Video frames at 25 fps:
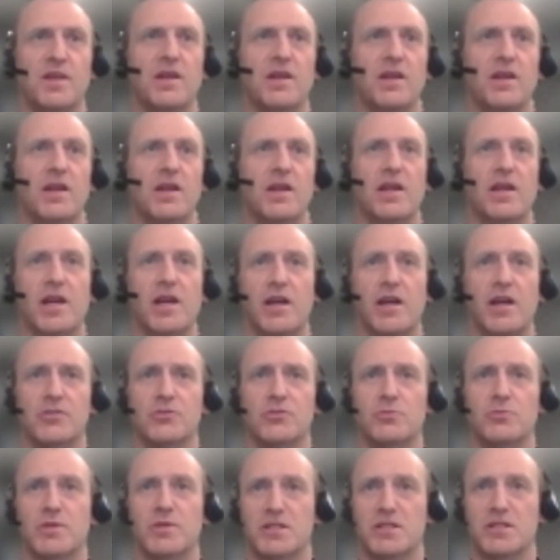and
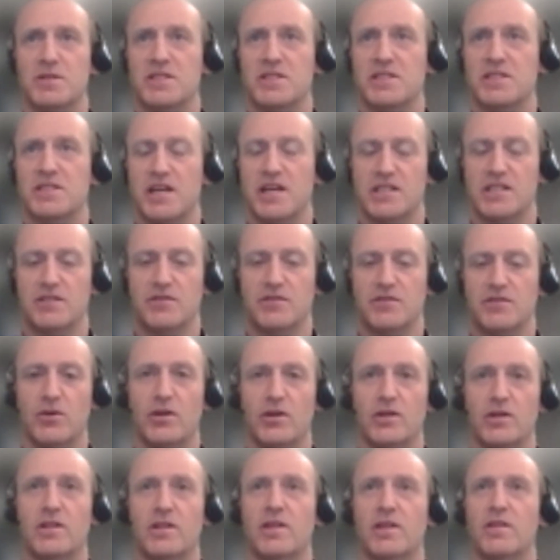Council must be
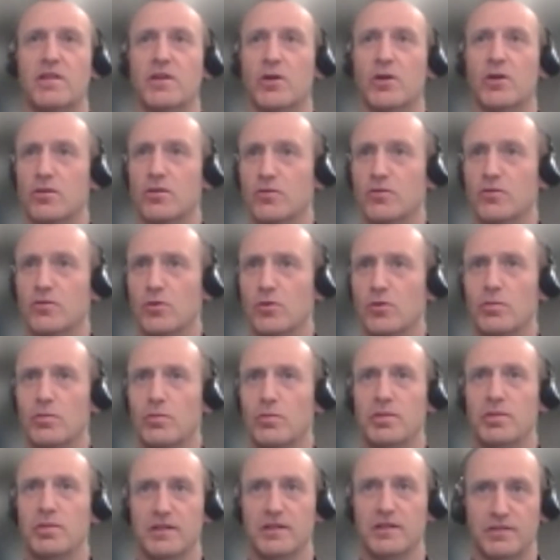satisfied that the overall
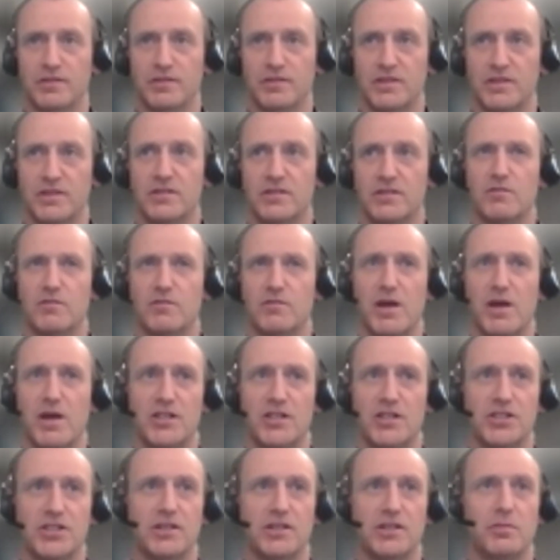benefits of
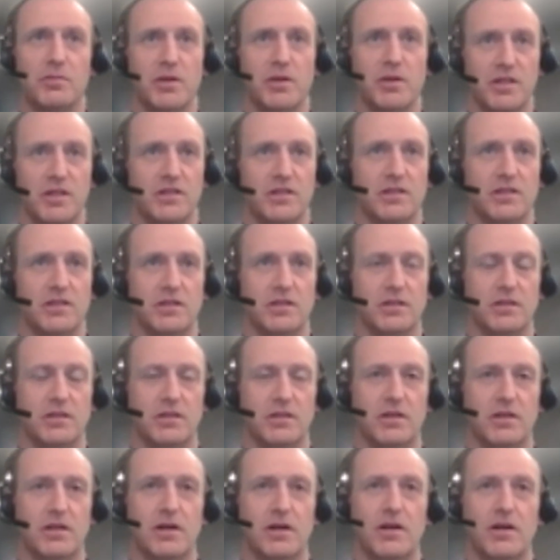managing the pest
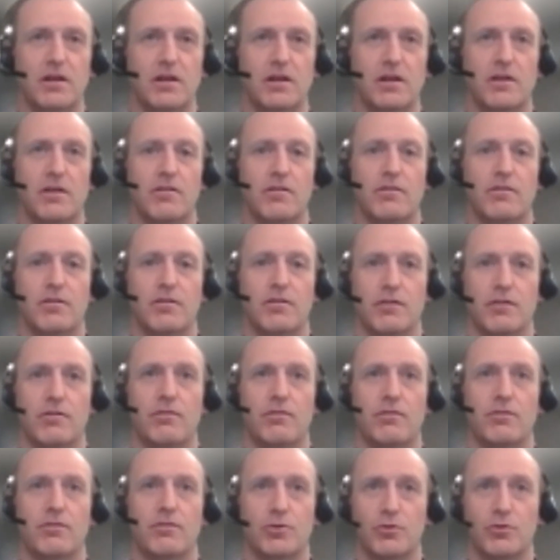
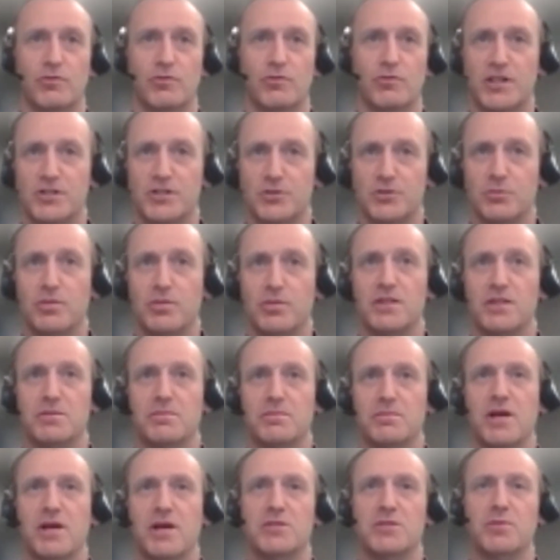through the Regional Pest
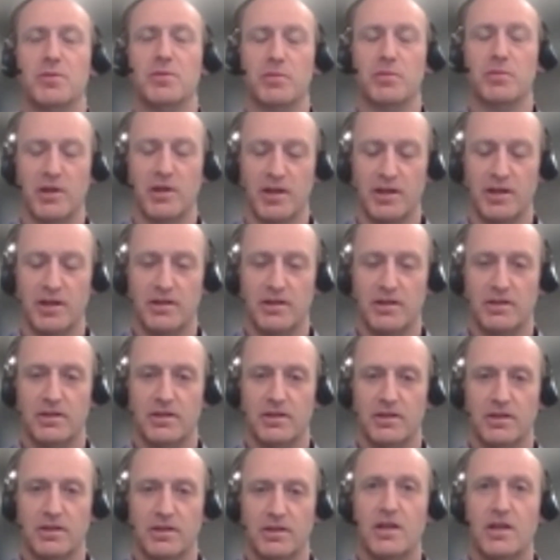Management Plan
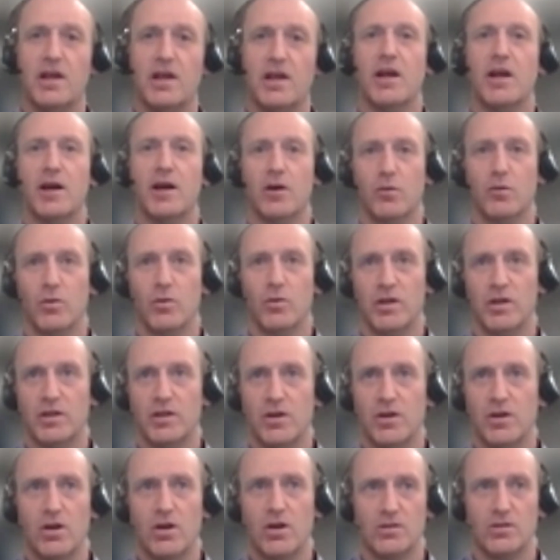outweigh the
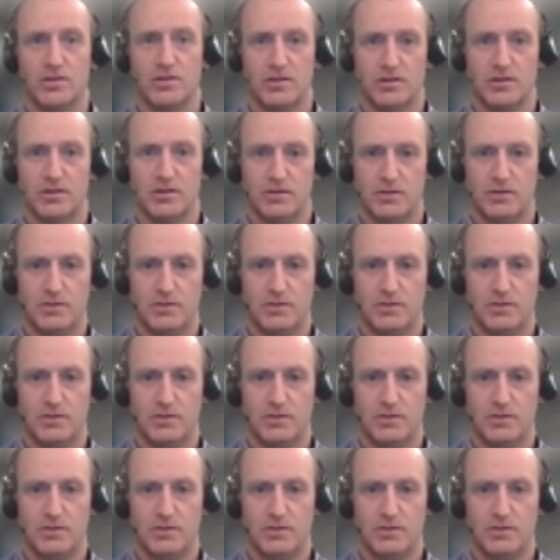costs.